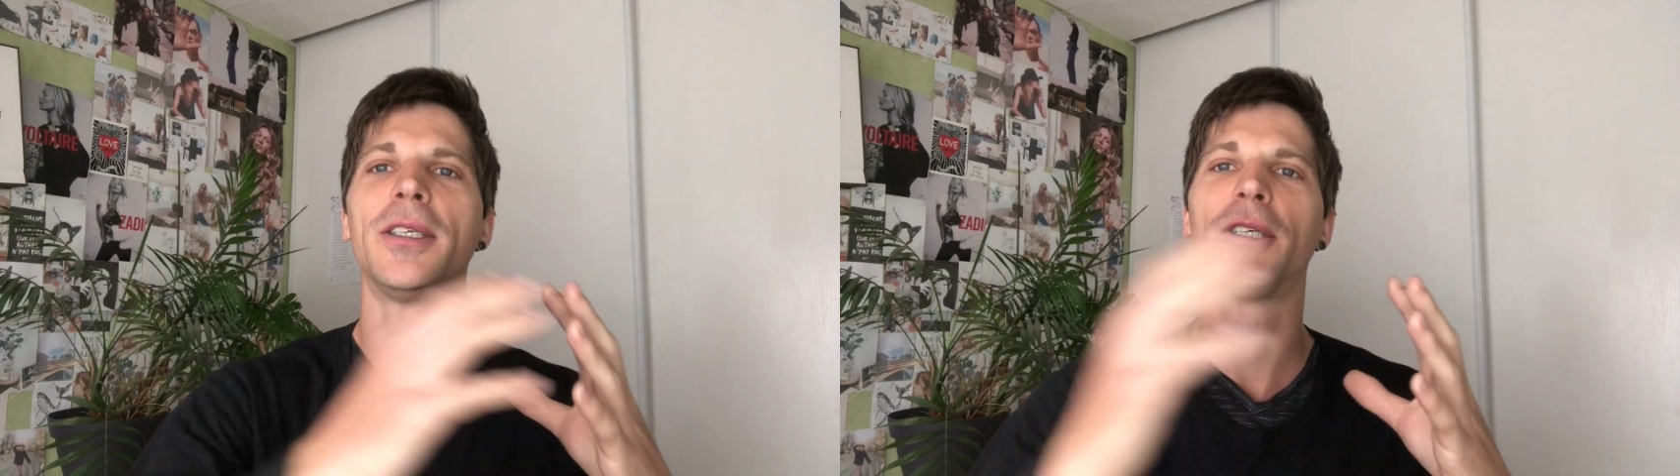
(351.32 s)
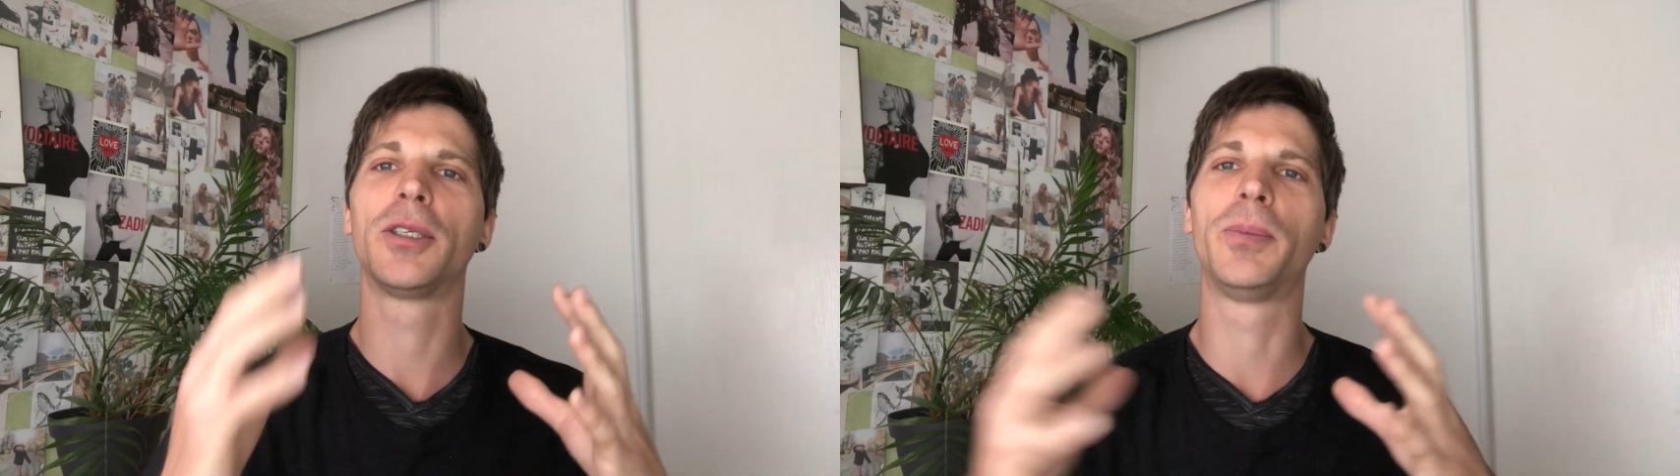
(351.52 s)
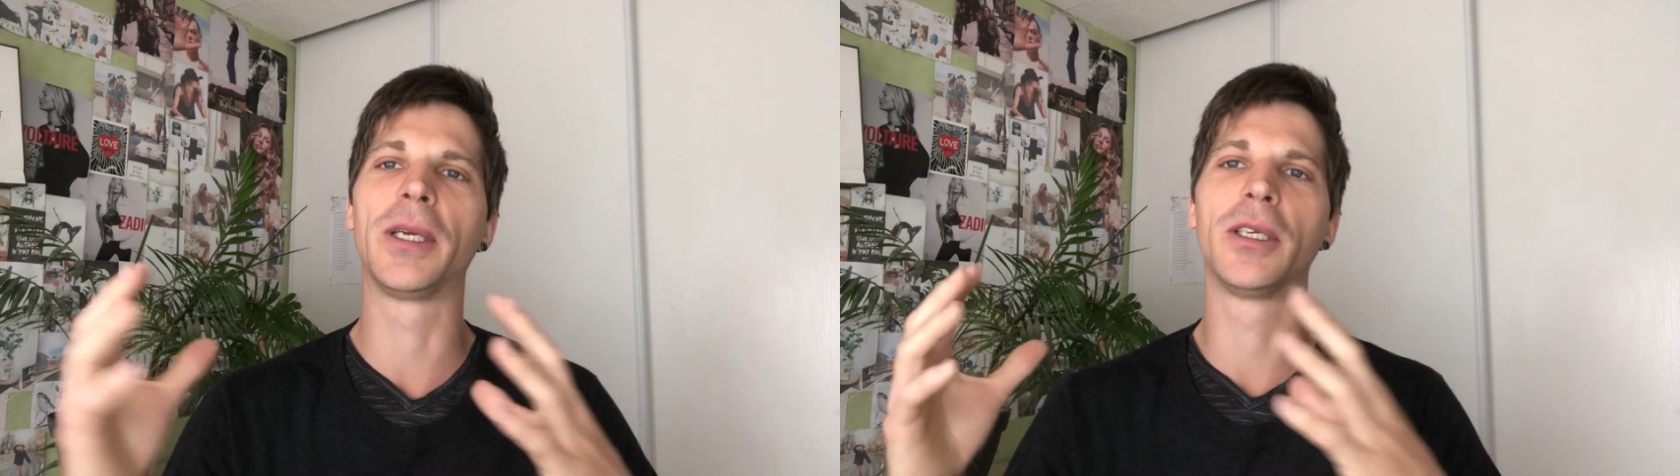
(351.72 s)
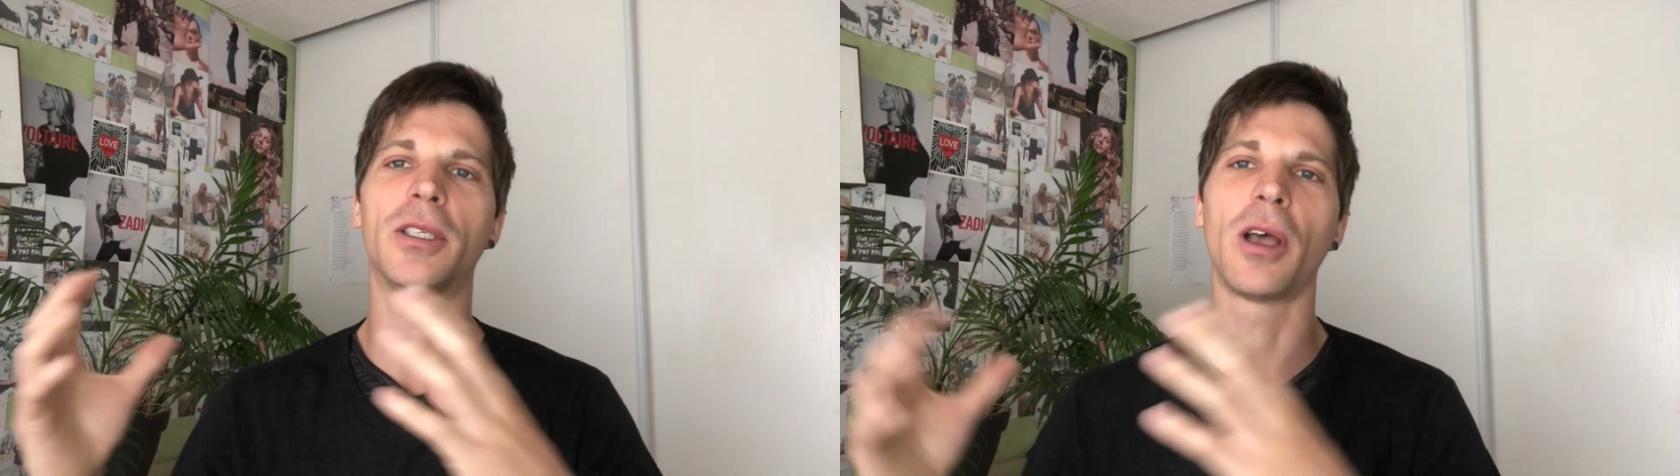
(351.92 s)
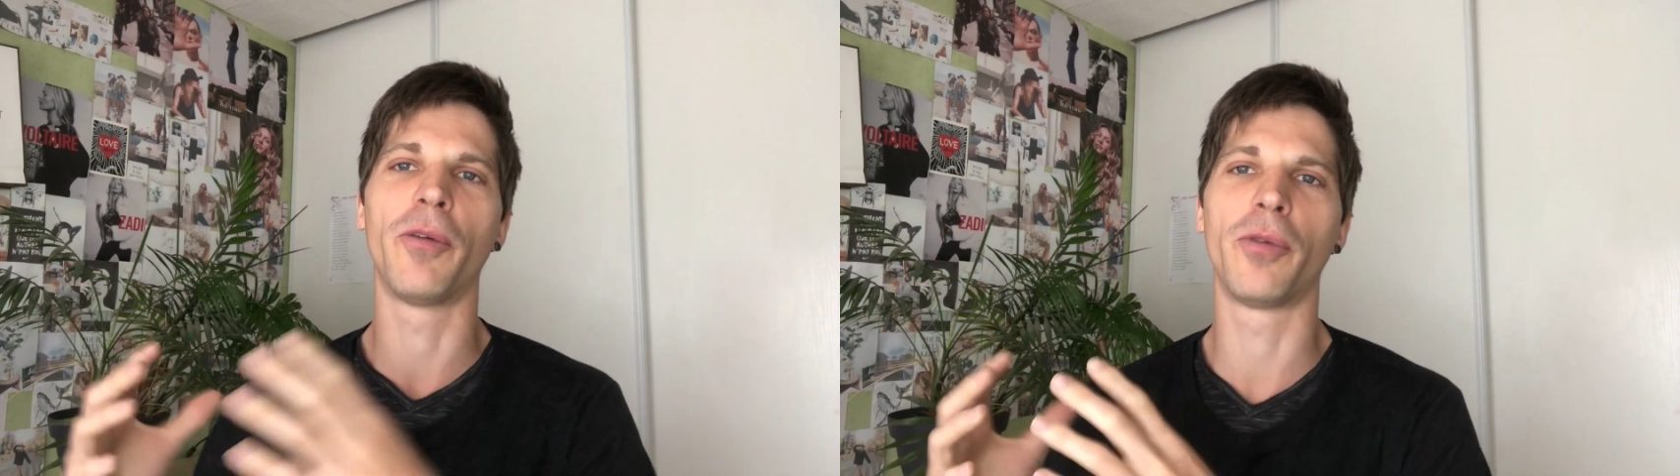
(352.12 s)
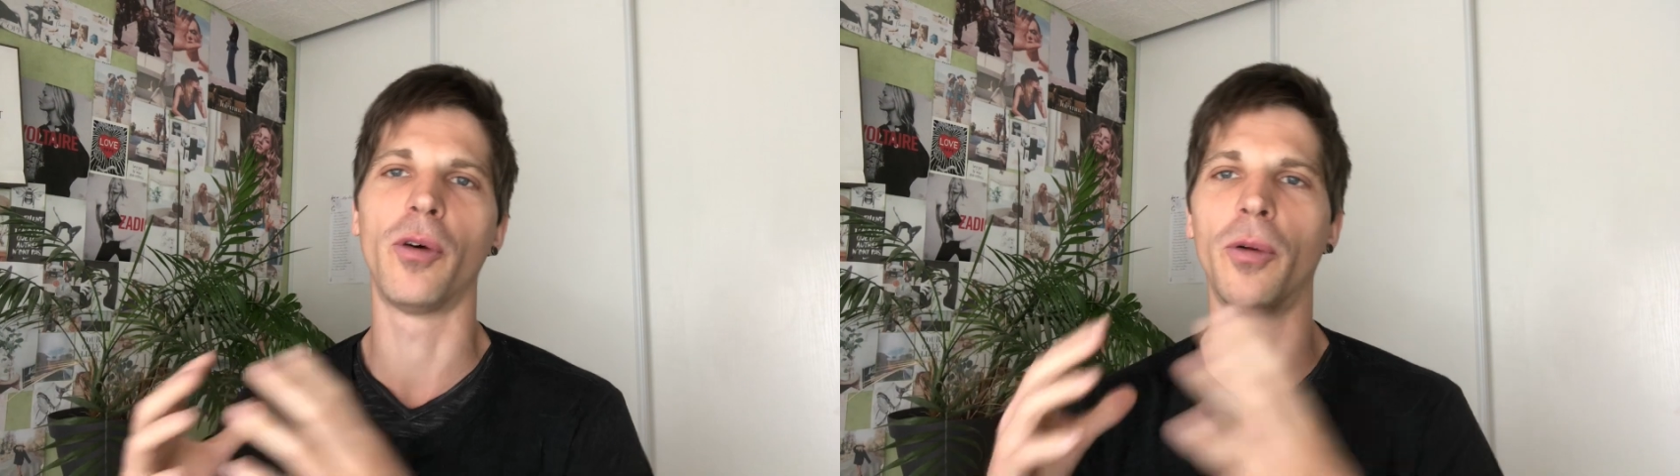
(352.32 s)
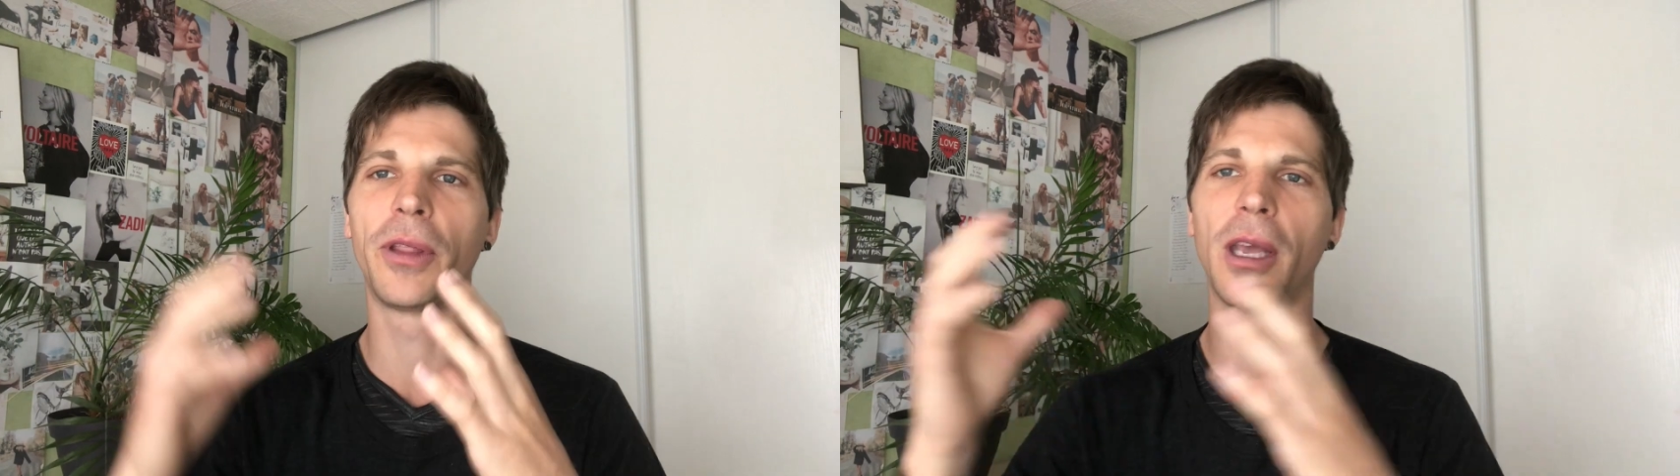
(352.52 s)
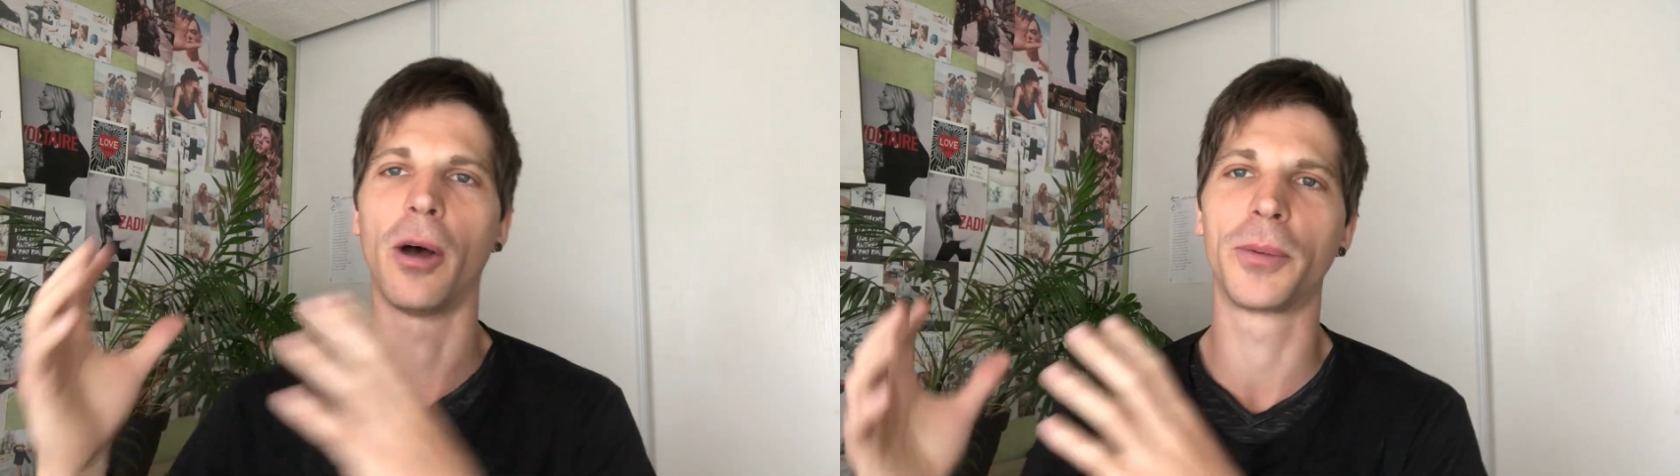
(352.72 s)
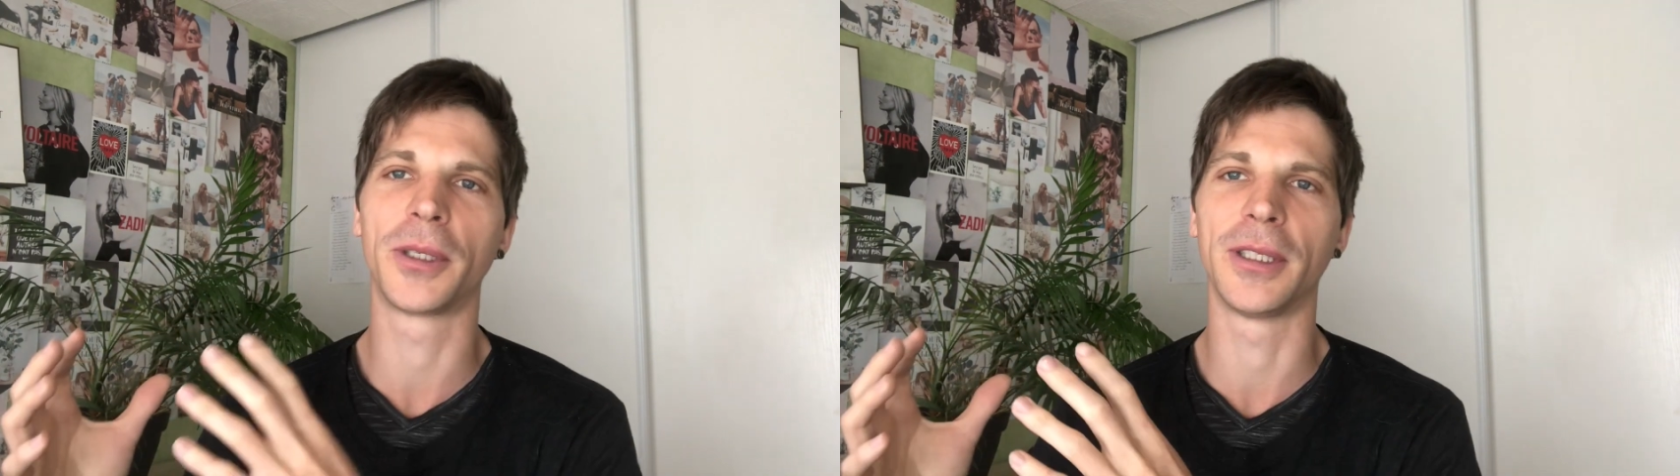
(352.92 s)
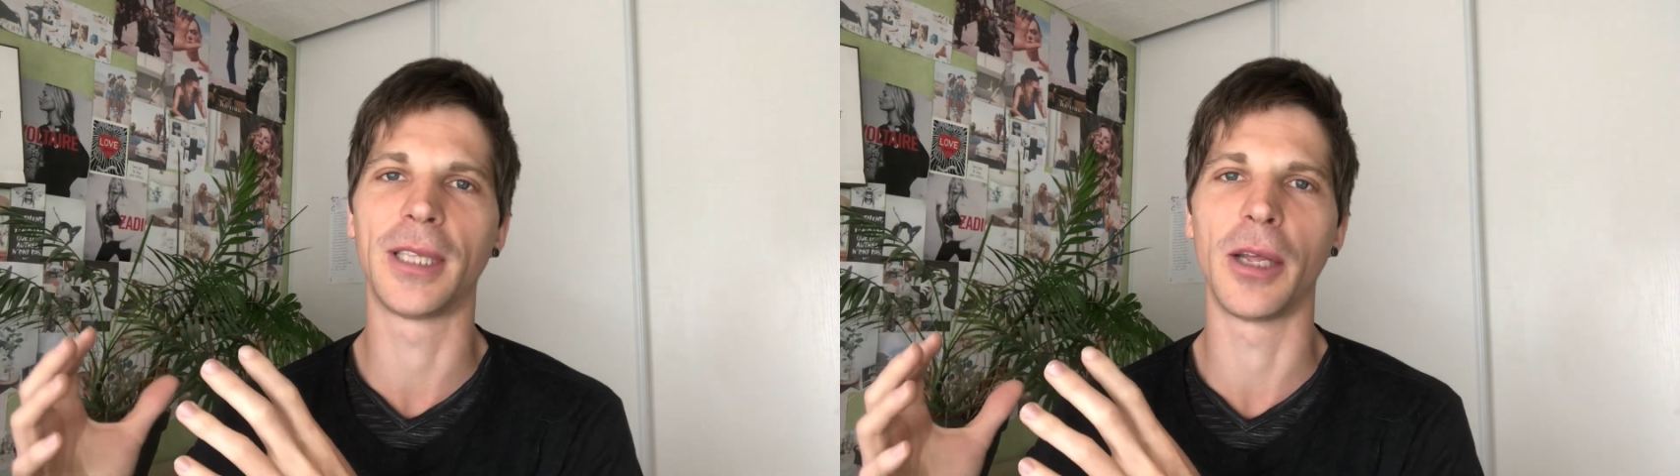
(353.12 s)
just because of all the
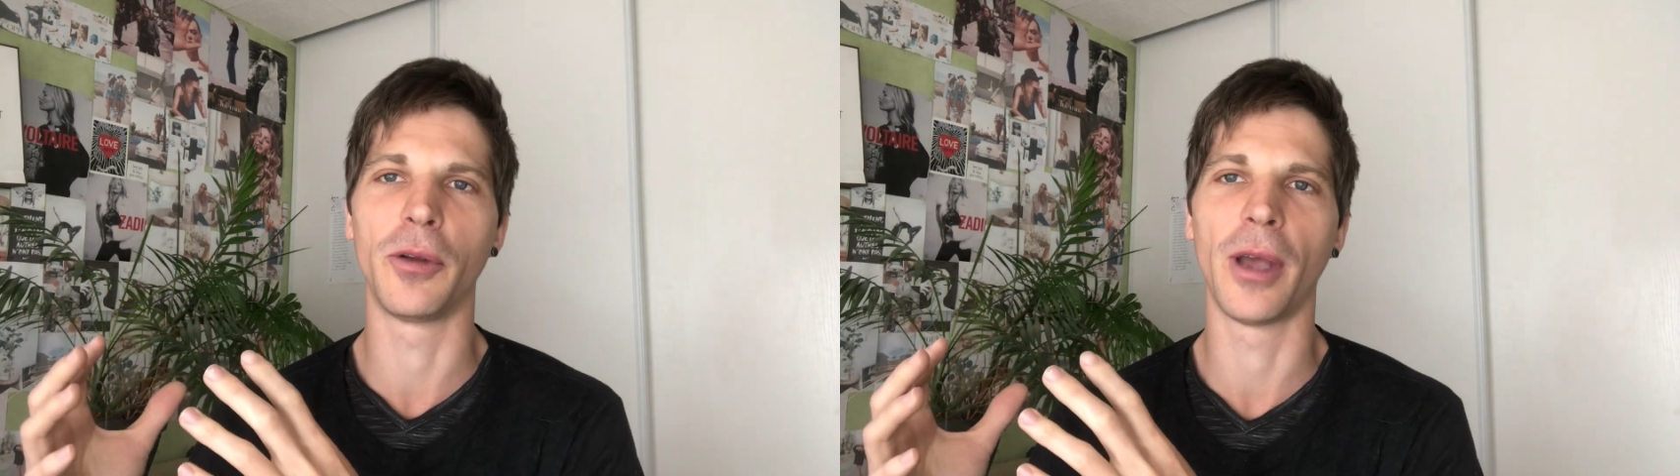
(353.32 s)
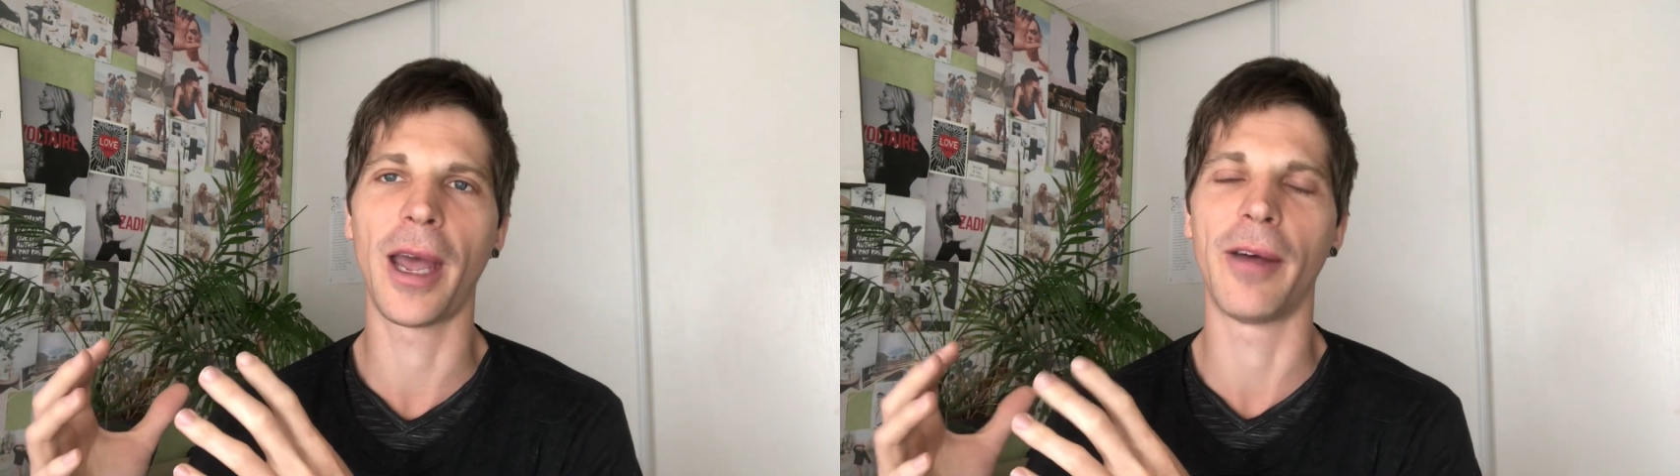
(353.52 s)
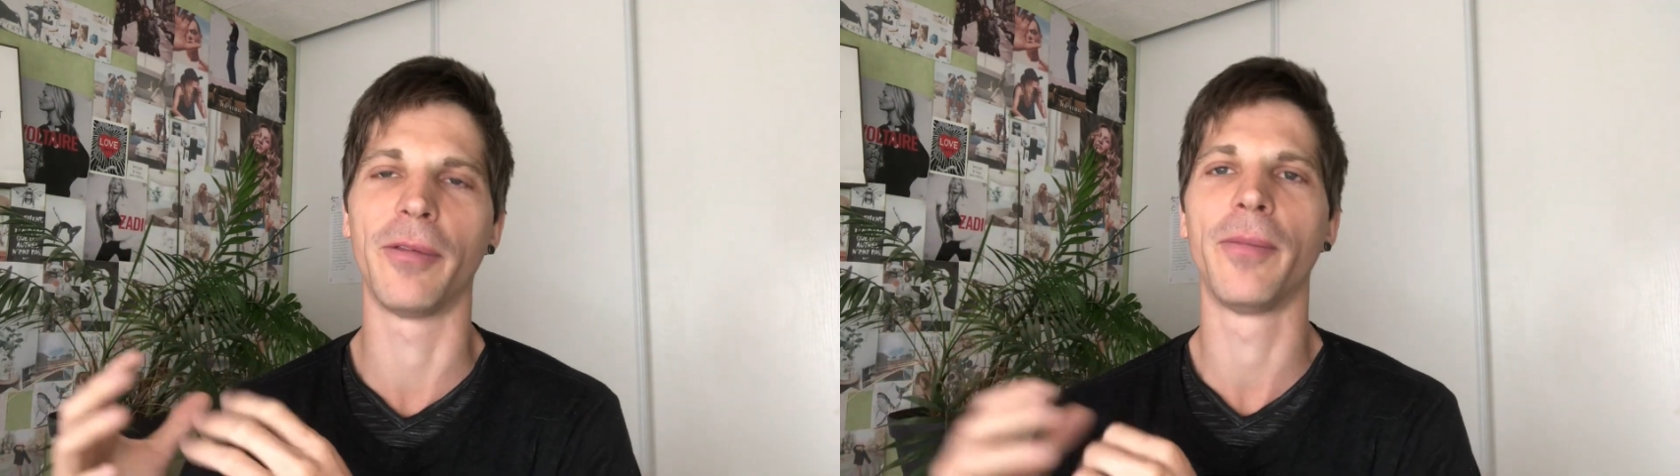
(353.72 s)
options that you have.